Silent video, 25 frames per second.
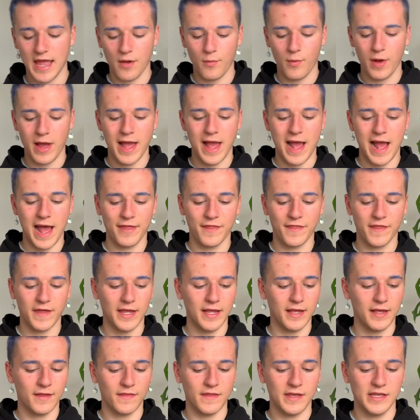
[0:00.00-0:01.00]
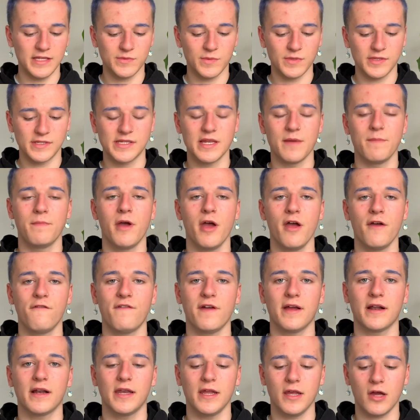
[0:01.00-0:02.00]
where I think these would sit
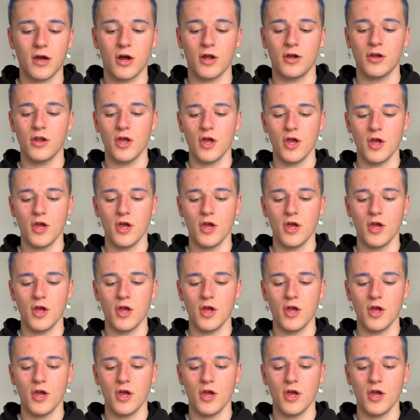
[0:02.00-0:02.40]
perfectly on.